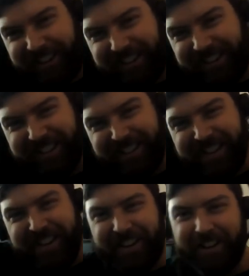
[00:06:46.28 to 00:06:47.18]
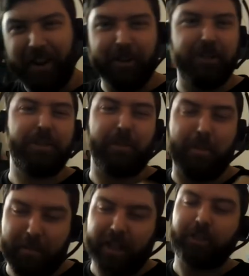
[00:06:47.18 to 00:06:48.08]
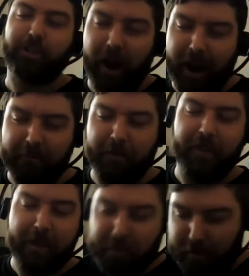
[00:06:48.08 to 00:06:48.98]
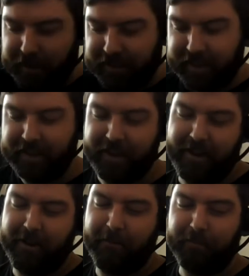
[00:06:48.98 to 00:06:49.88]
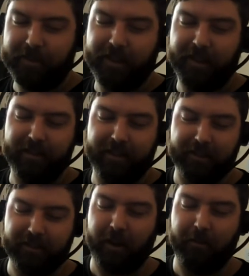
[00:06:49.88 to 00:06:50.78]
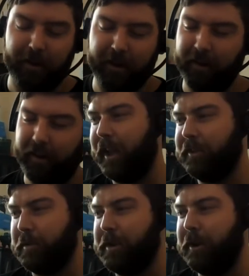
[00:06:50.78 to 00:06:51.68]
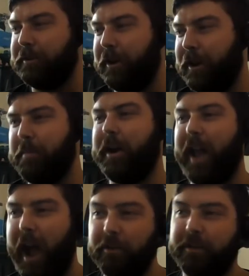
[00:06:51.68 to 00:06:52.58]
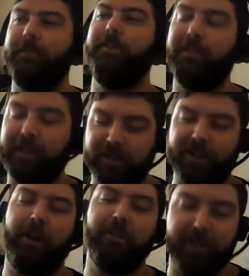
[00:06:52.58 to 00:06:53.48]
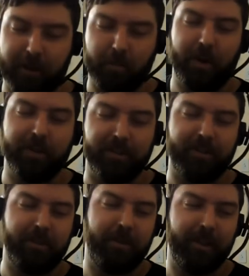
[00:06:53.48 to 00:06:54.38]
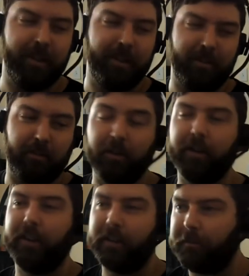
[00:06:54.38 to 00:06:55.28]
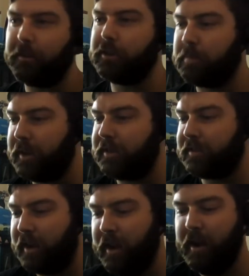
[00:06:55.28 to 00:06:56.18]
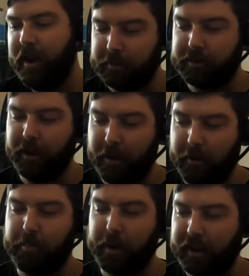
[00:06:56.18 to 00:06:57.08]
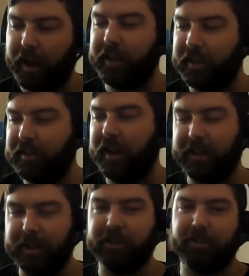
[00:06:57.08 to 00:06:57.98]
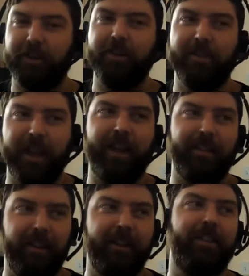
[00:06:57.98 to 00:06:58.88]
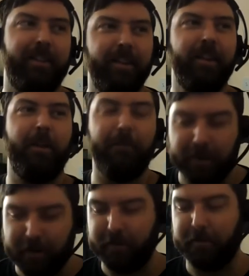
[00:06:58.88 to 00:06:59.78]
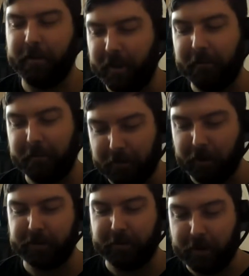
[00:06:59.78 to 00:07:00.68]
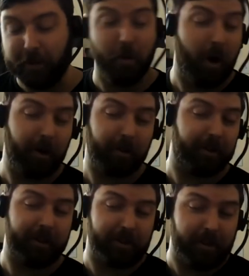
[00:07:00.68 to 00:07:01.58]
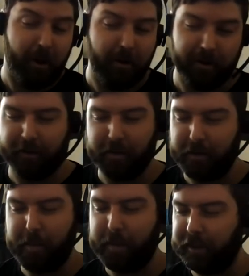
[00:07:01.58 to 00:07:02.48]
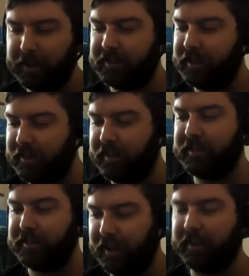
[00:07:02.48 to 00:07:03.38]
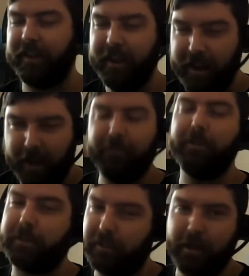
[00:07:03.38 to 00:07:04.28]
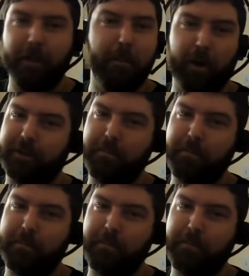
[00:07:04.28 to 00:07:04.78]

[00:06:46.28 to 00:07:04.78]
like, you know, you just remember that triumph of implementing, you know, the, the software. And so we don't talk about how difficult and challenging it was to really to learn it in the first place. So, but I can I can assure you that like if you those of you who are learning to code who may be listening to this like if you the most